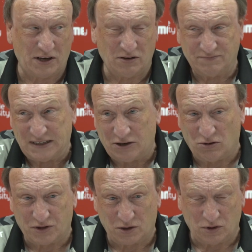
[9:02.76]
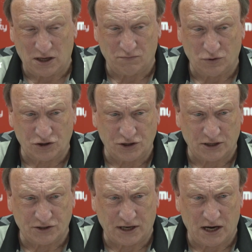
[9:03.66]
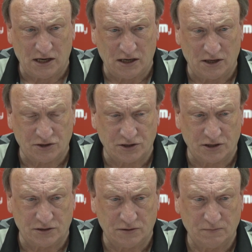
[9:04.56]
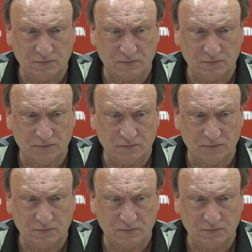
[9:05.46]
I don't think we have much chance of getting in this season.